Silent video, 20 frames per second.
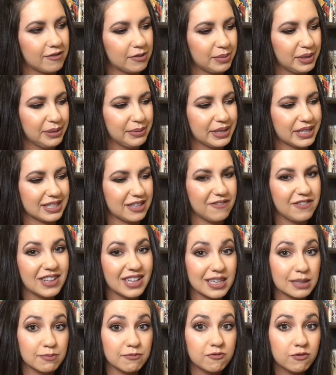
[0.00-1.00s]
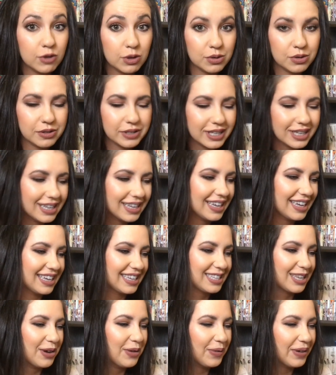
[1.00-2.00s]
for me because I feel like I'm fooled,
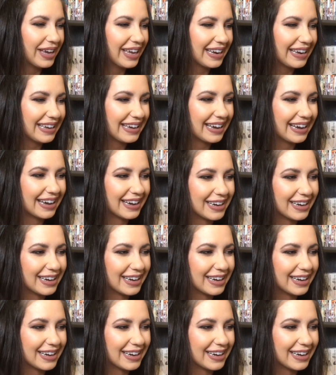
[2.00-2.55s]
is when,